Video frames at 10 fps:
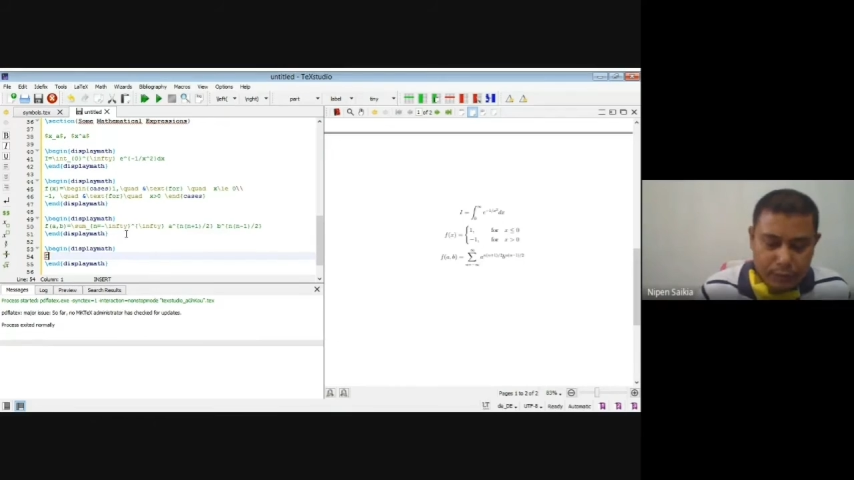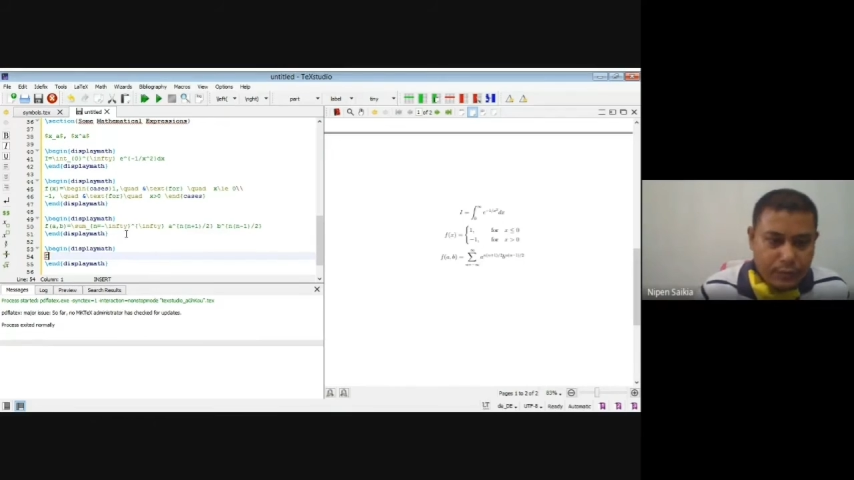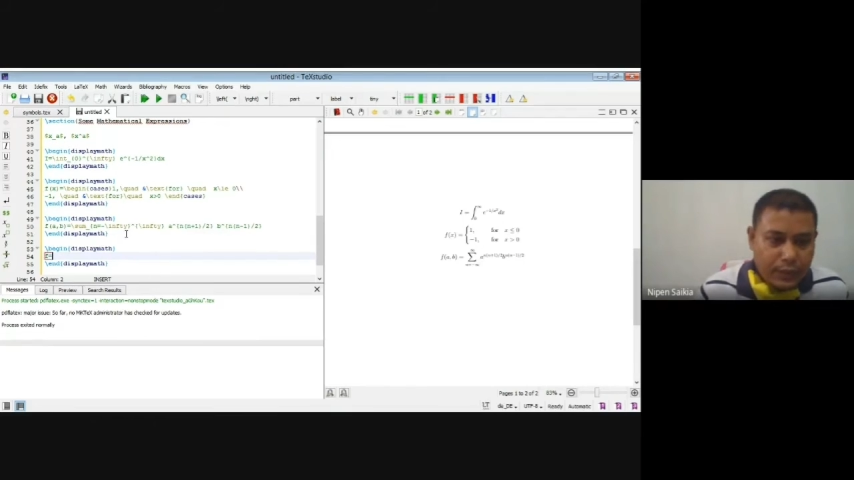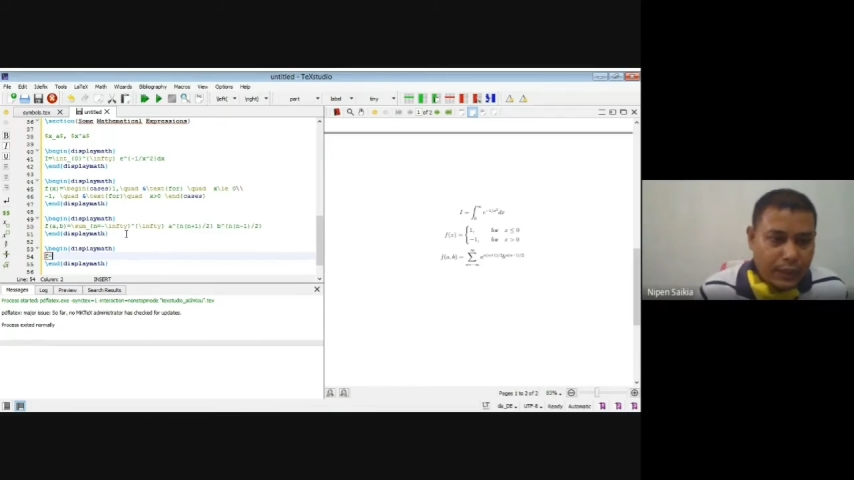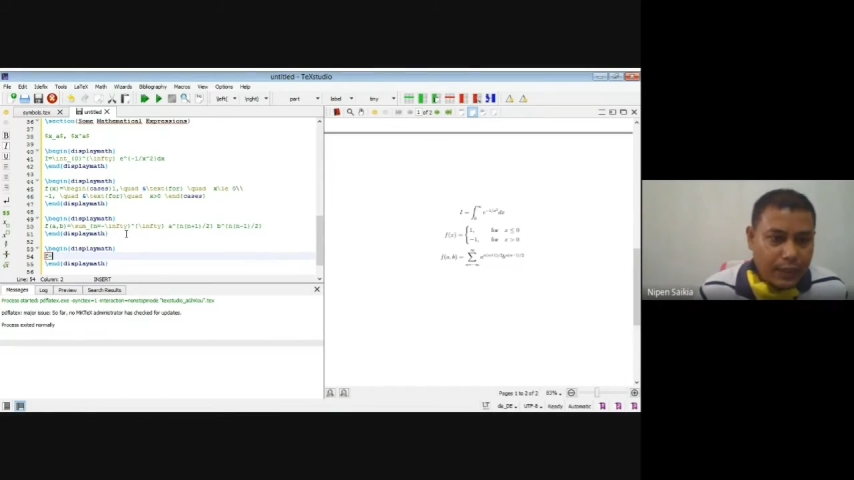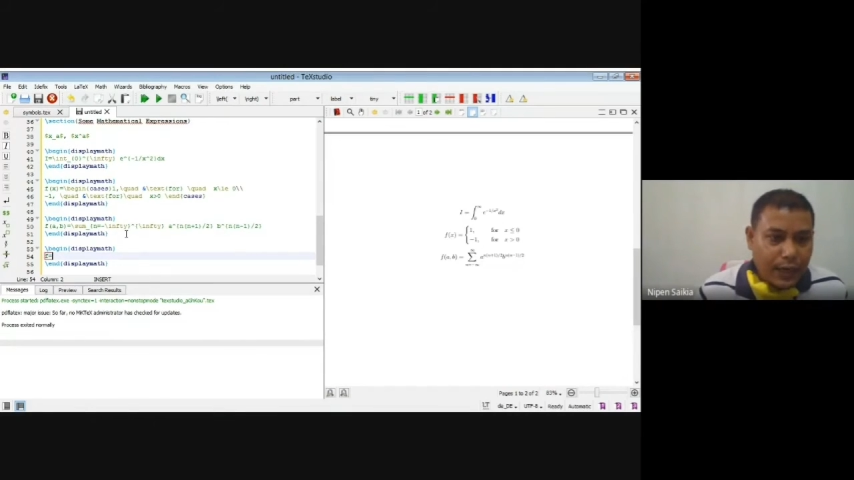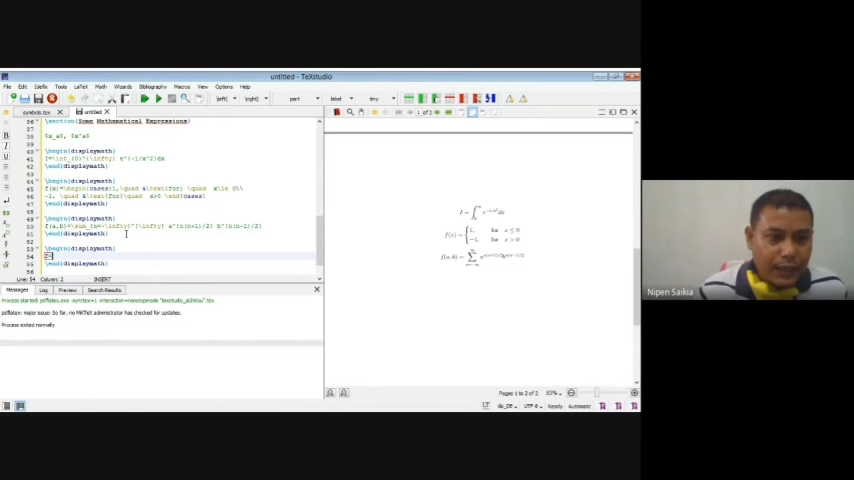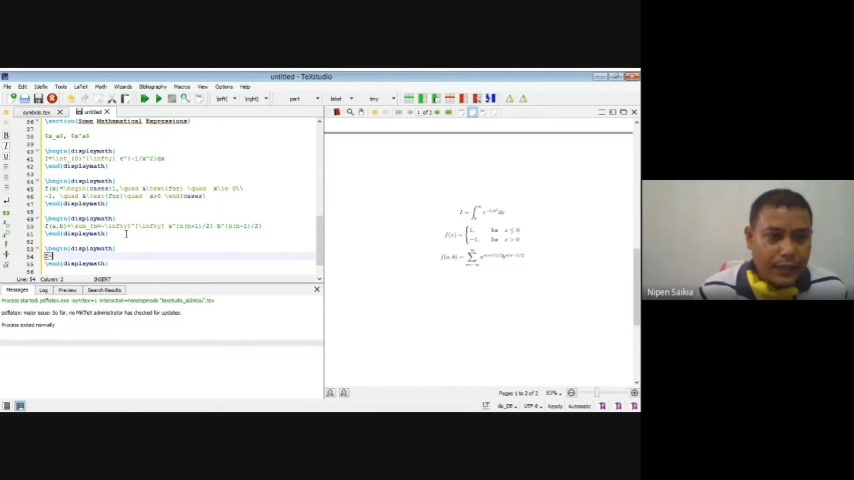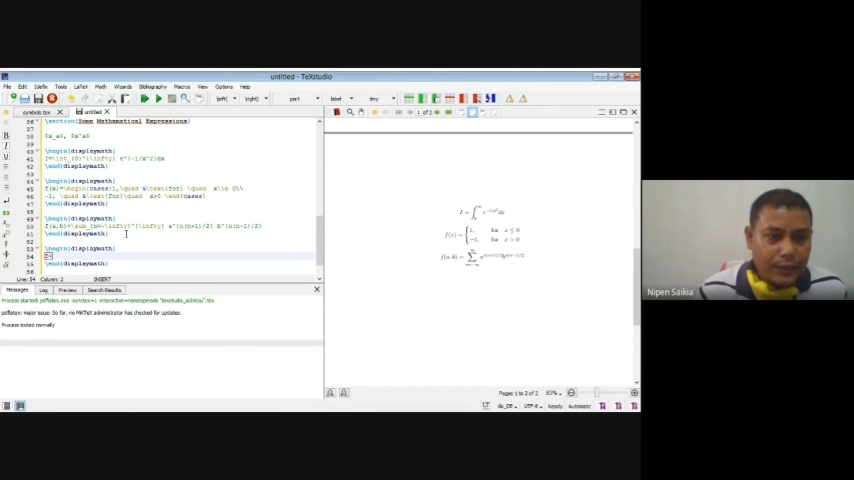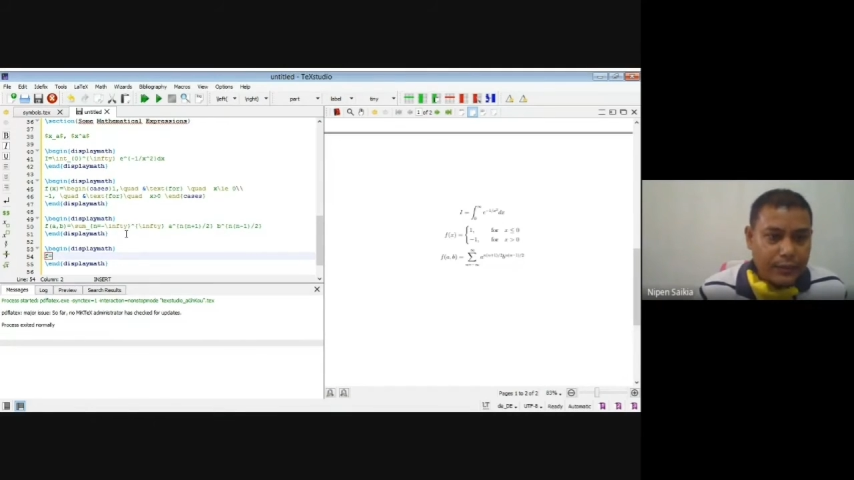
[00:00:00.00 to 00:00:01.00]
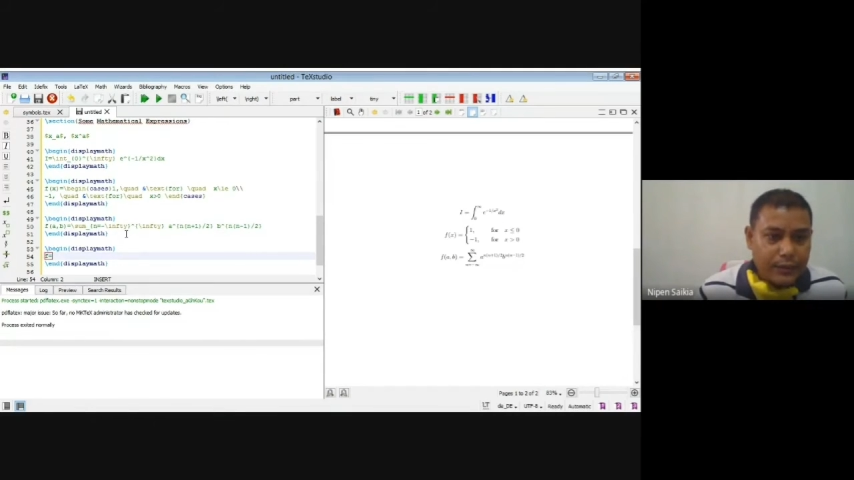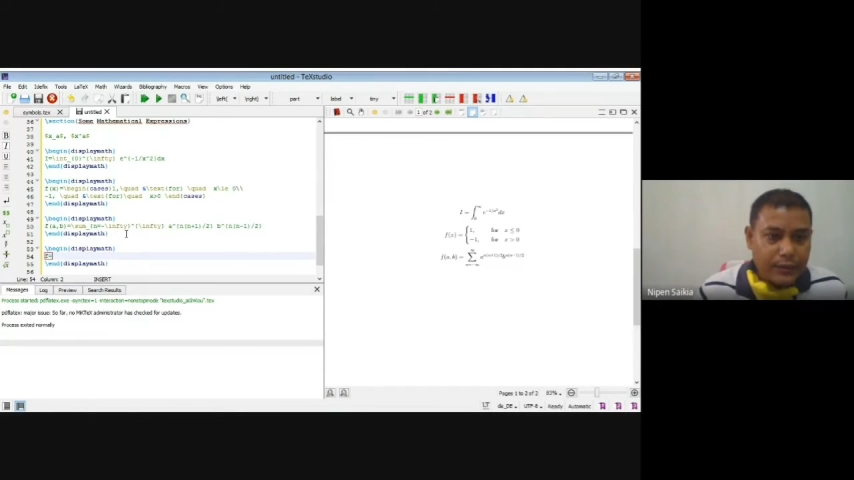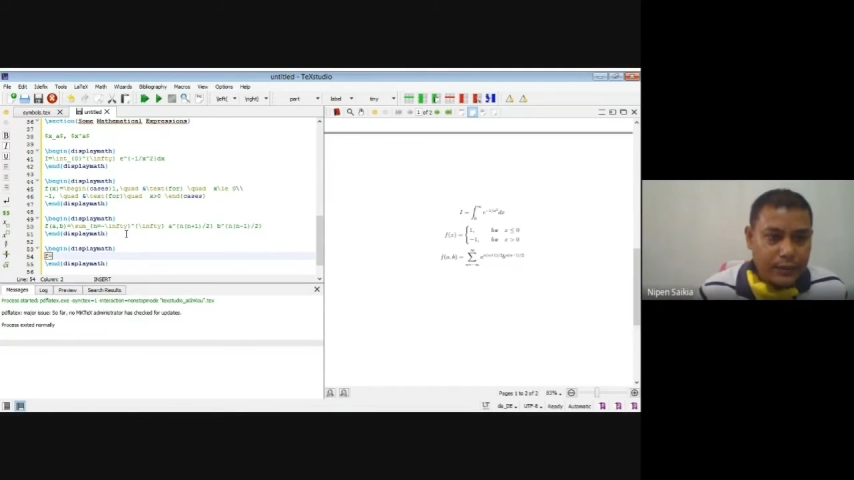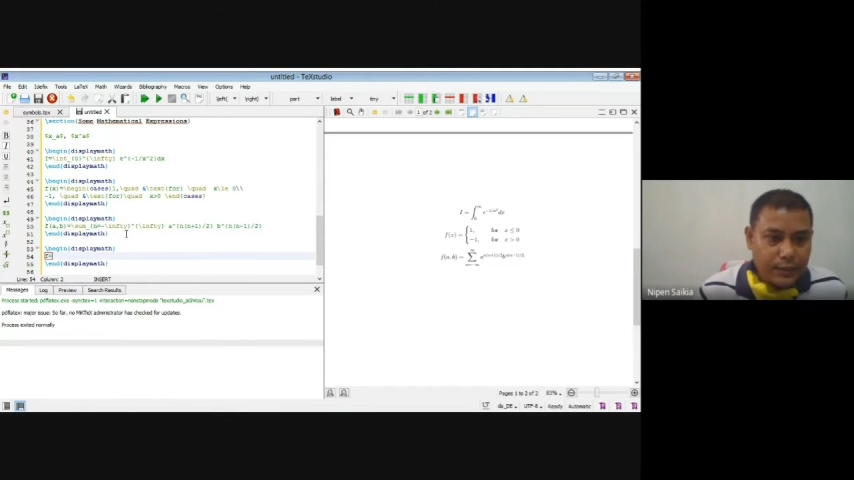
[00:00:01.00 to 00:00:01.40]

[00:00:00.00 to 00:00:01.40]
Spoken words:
can write as,